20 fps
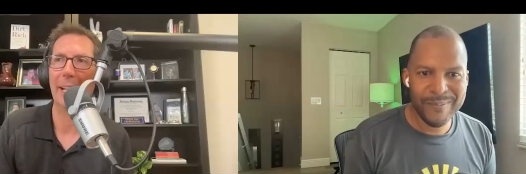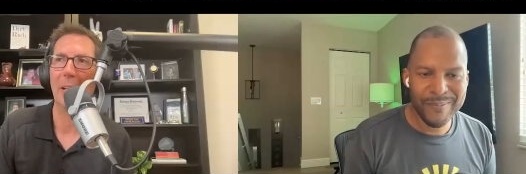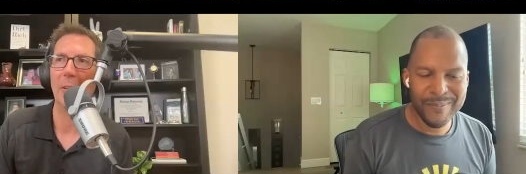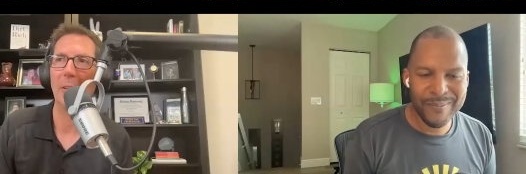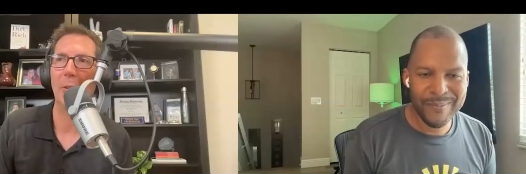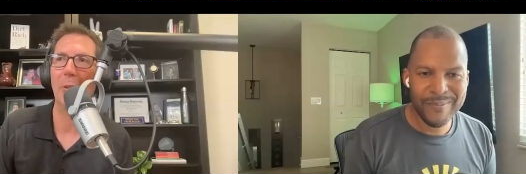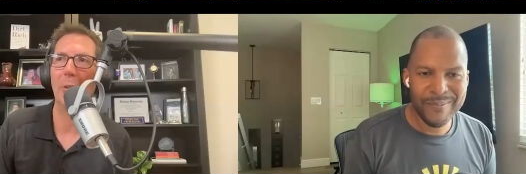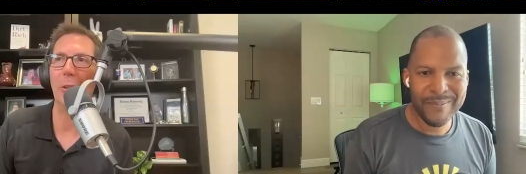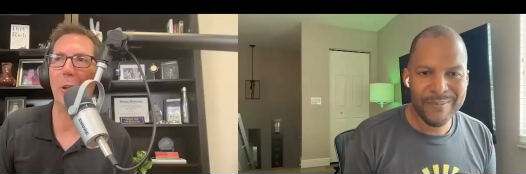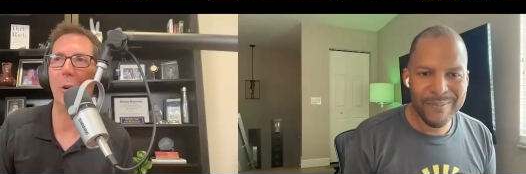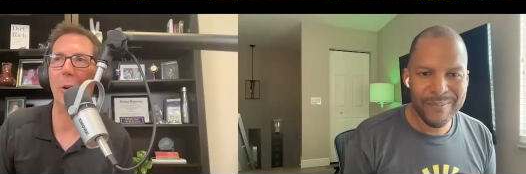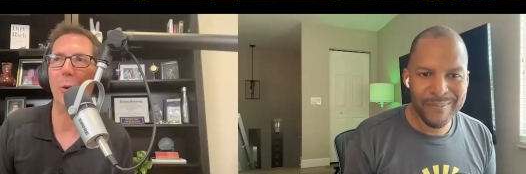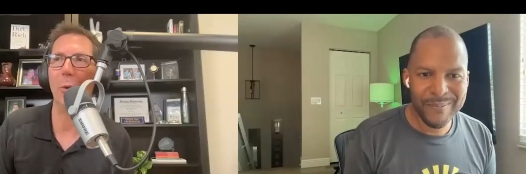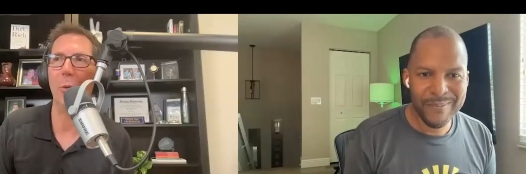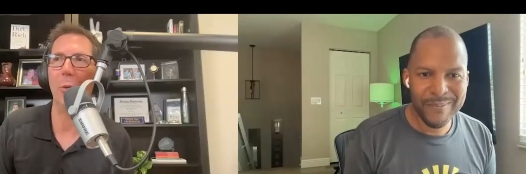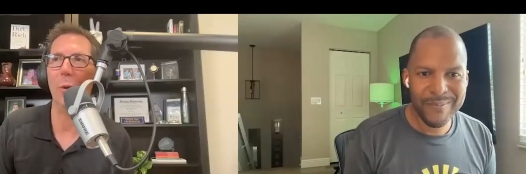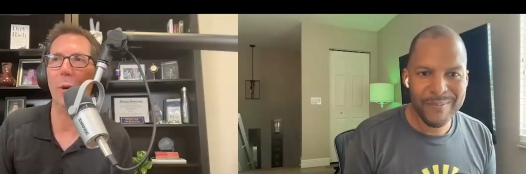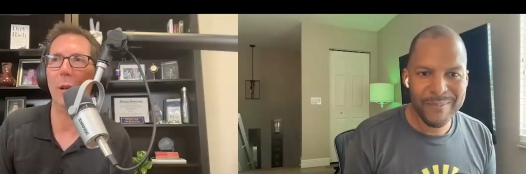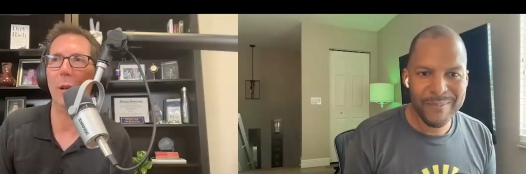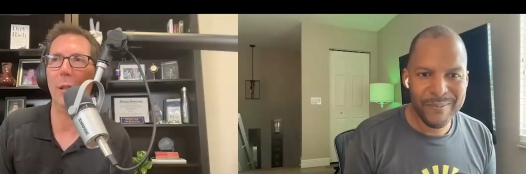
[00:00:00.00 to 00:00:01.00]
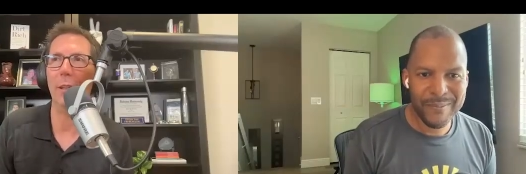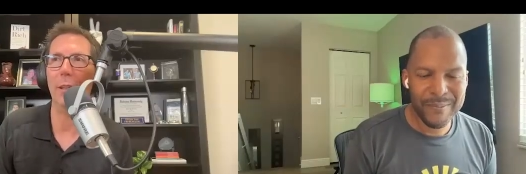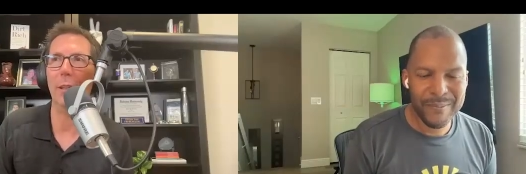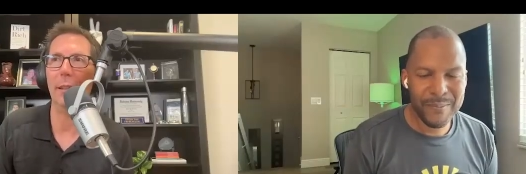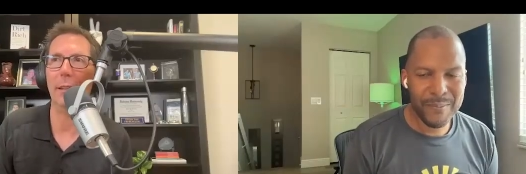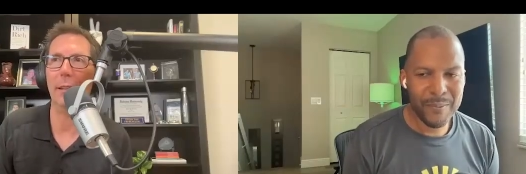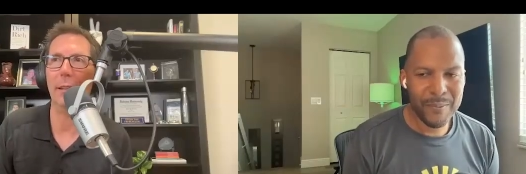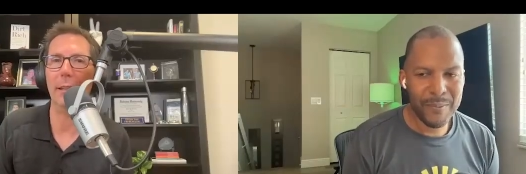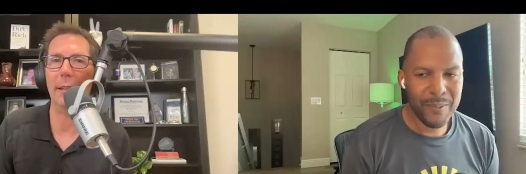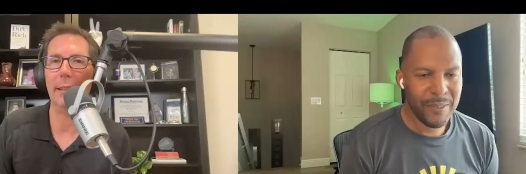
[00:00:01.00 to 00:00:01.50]
Speaker 1: So
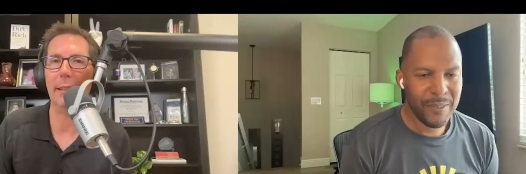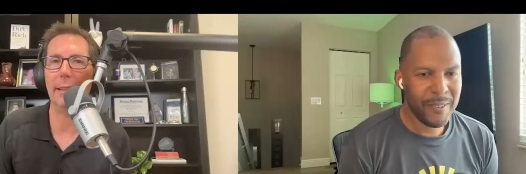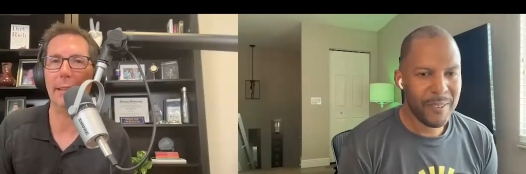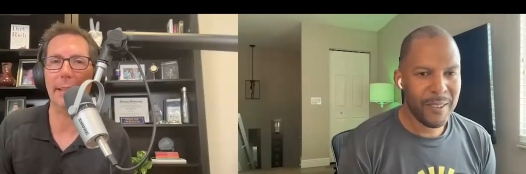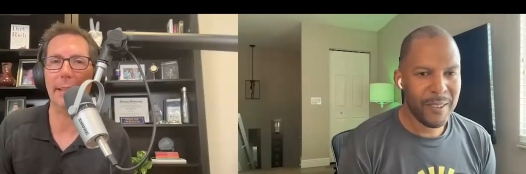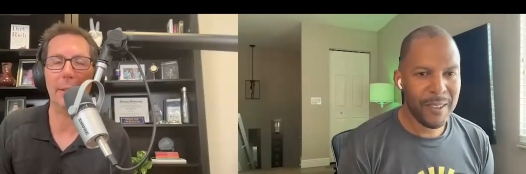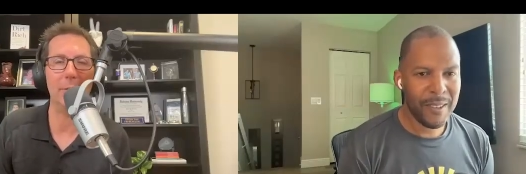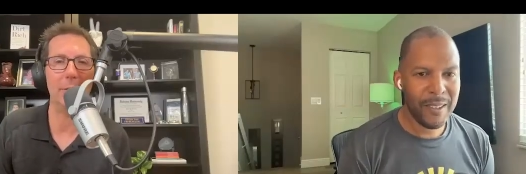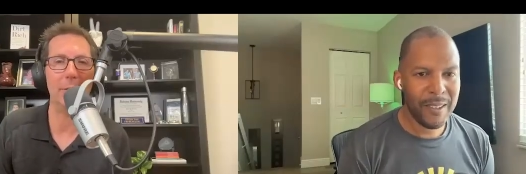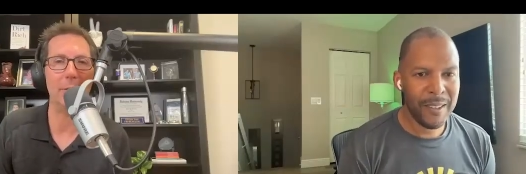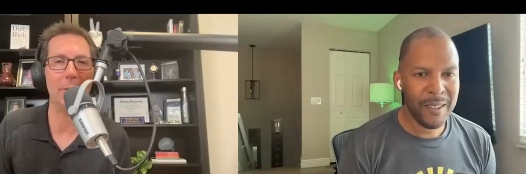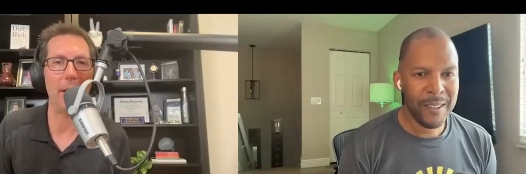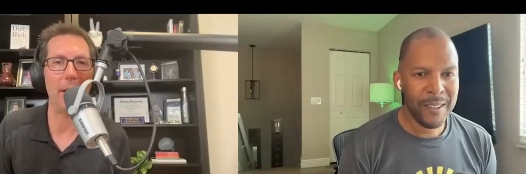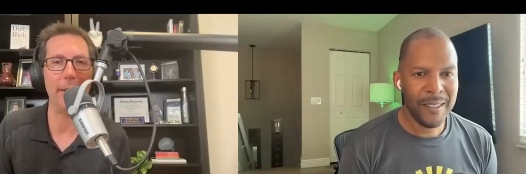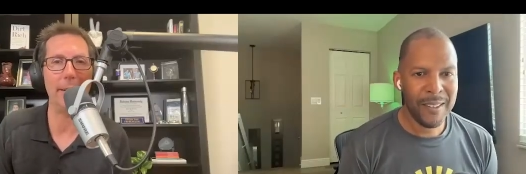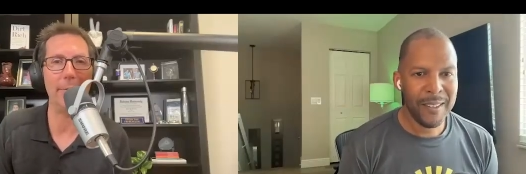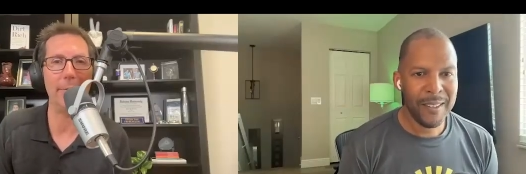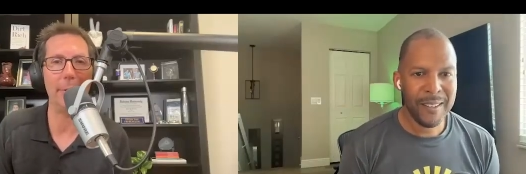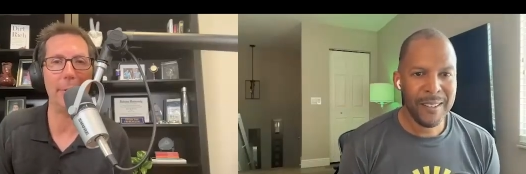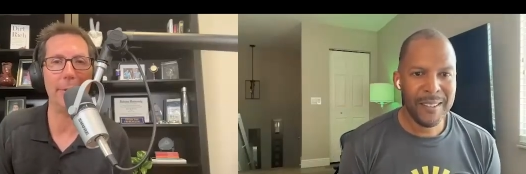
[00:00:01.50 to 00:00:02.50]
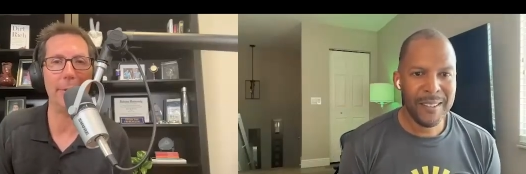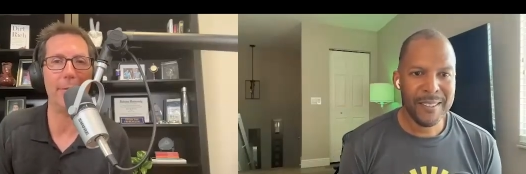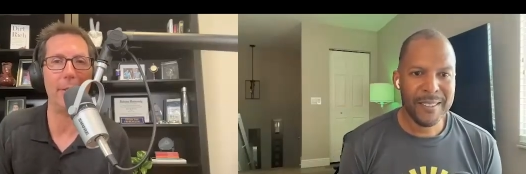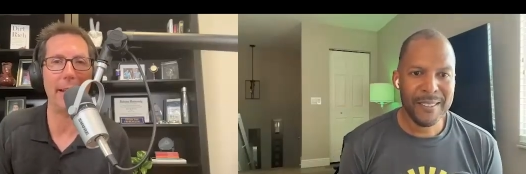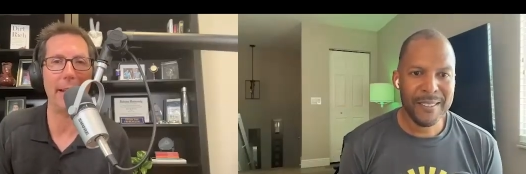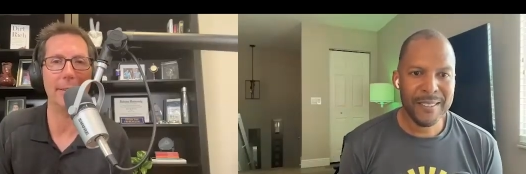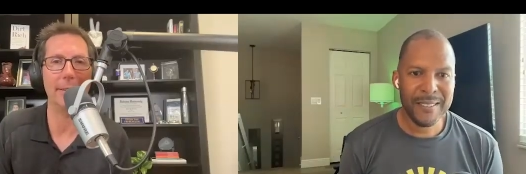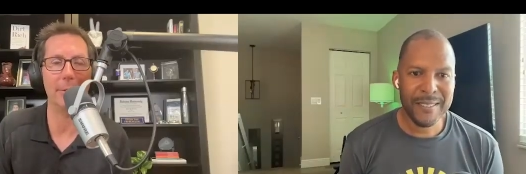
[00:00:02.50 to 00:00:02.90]
you started with flight